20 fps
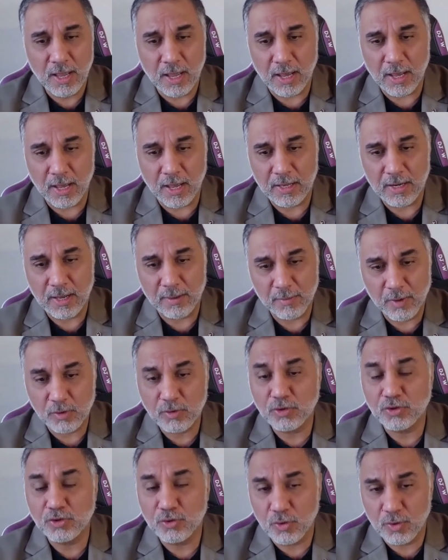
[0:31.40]
And I'm not
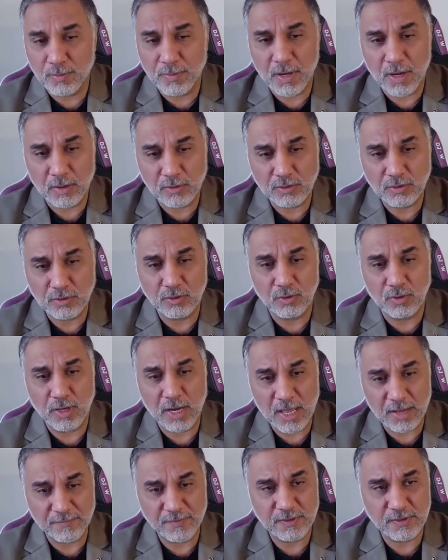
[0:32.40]
too sure about your
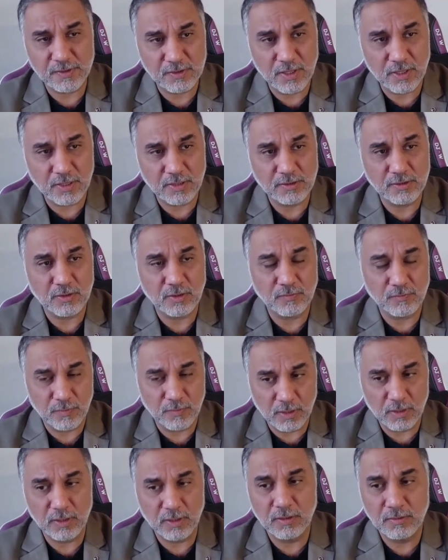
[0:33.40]
language skills, so it
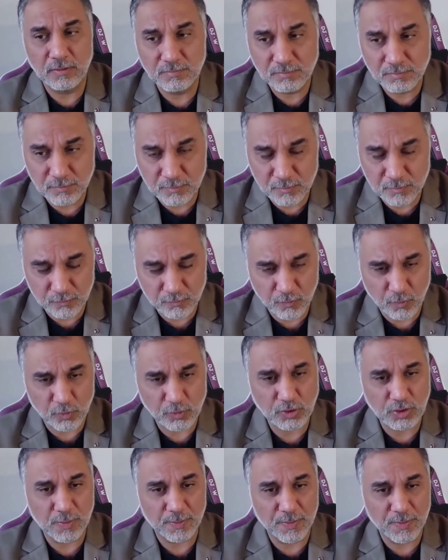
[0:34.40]
will, of
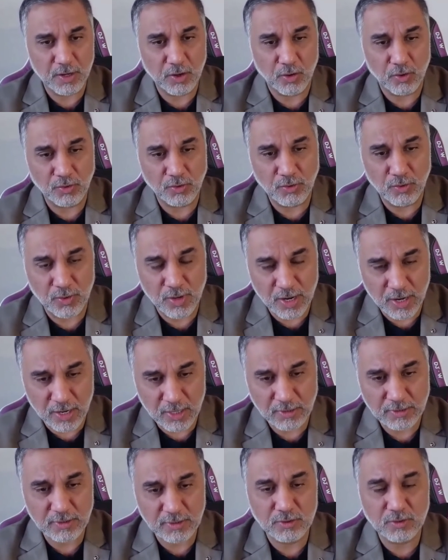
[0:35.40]
course, depend on your
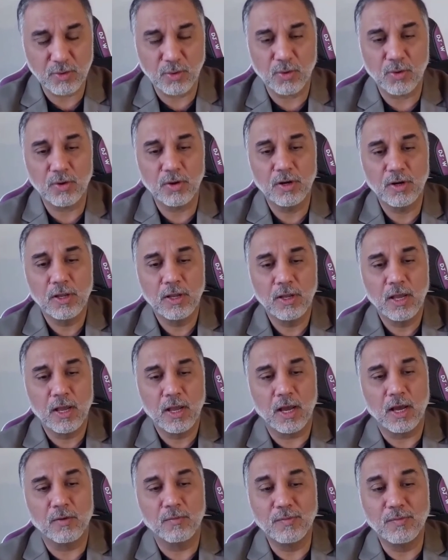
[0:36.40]
IELTS score.
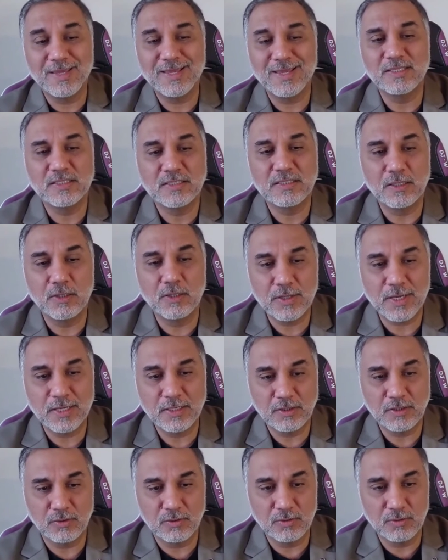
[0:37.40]
We can look
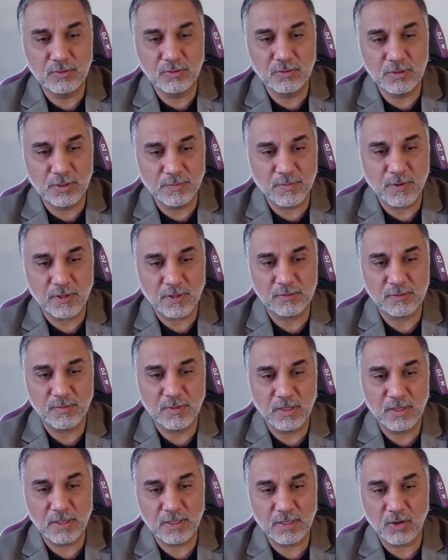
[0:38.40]
into the
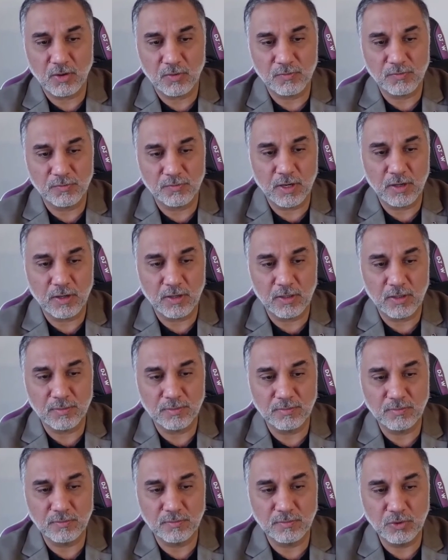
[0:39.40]
possibility
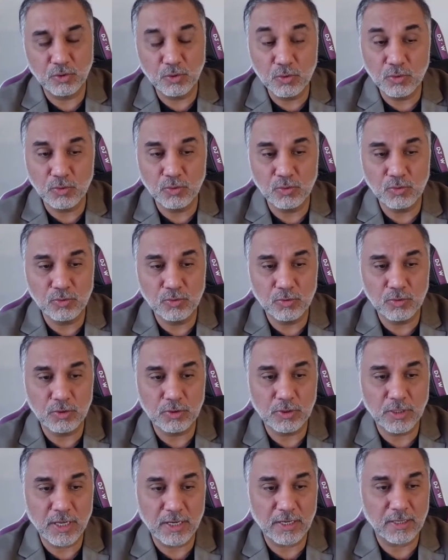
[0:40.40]
of you
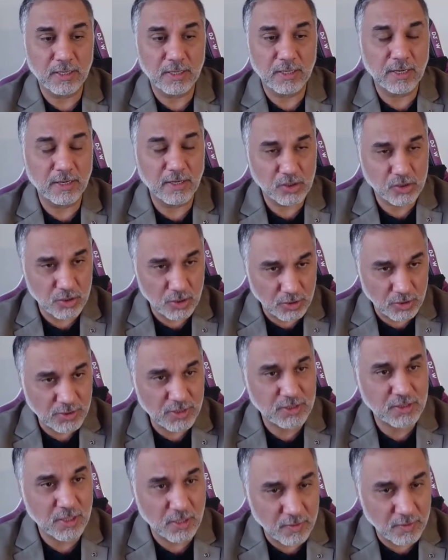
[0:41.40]
getting additional
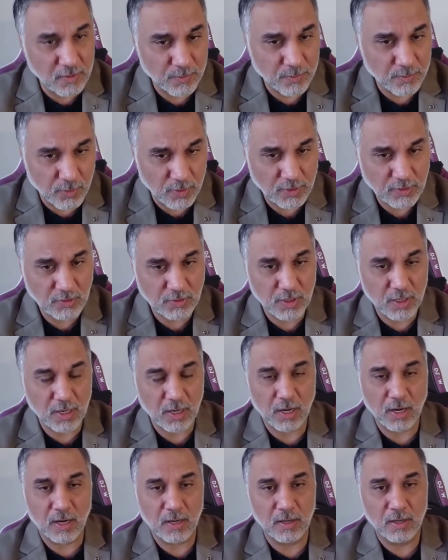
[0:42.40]
600 points that
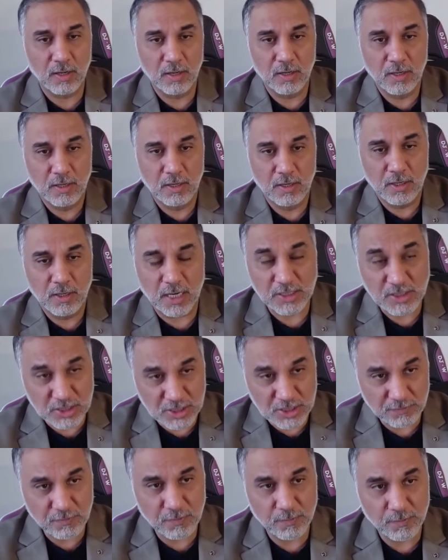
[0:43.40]
are
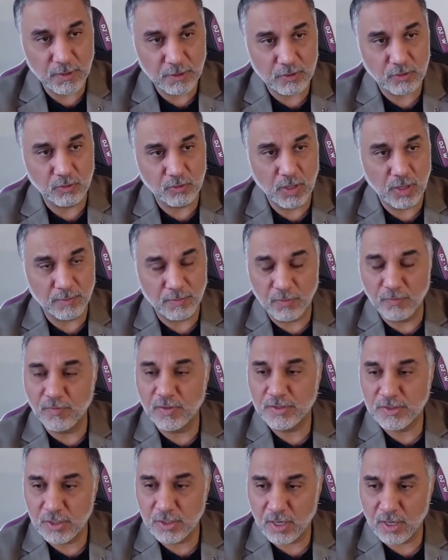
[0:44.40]
achievable through a
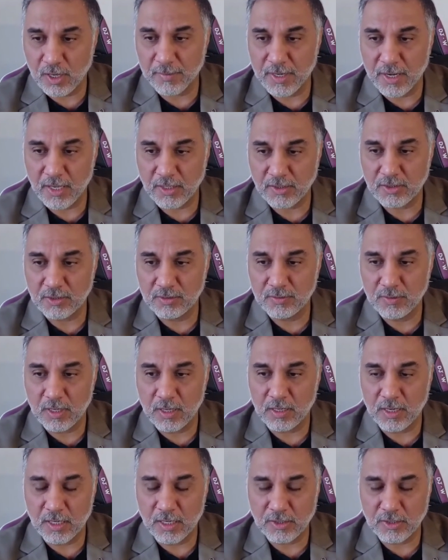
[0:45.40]
provincial nomination.
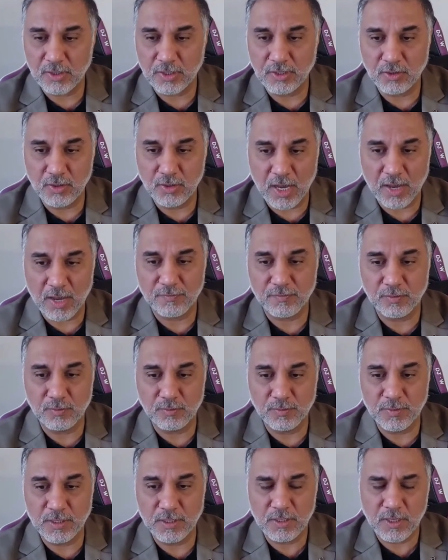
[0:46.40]
Naturally, you have
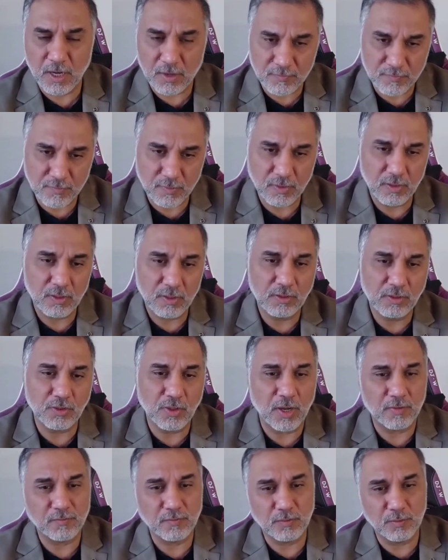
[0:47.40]
to be careful, you
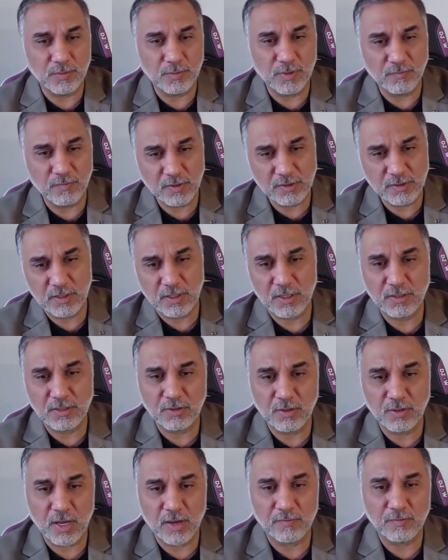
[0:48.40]
have to be vigilant,
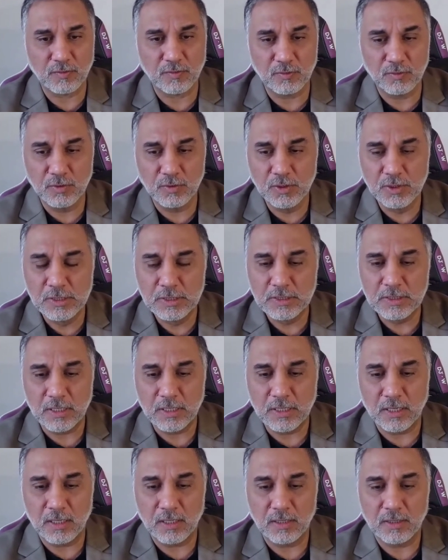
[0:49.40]
you have
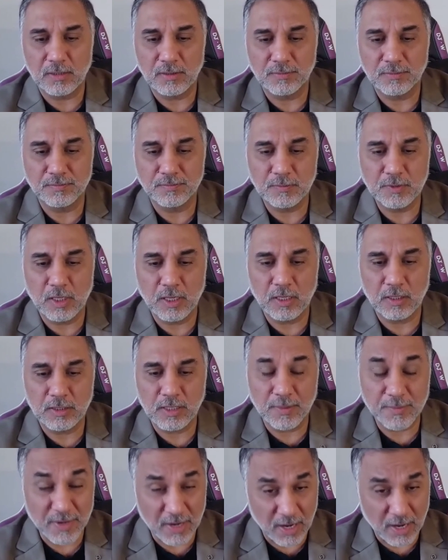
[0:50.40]
to
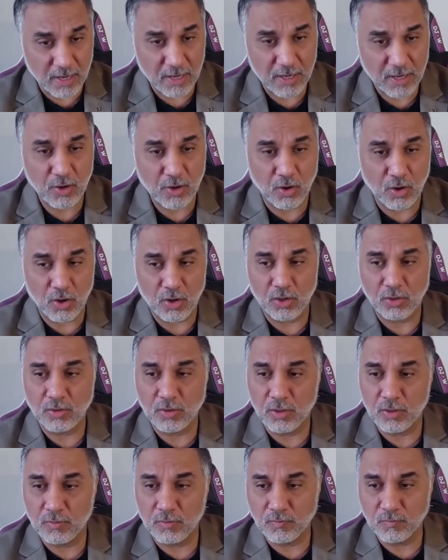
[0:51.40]
keep an eye
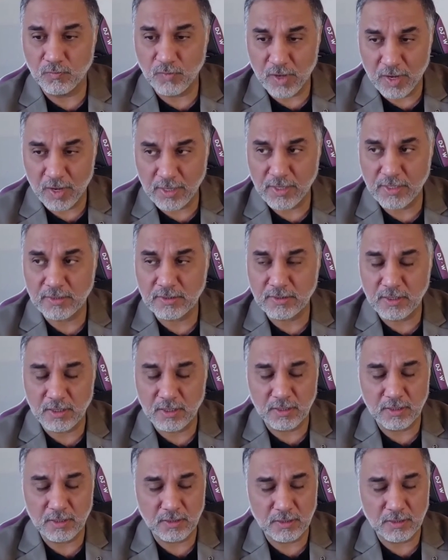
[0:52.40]
on various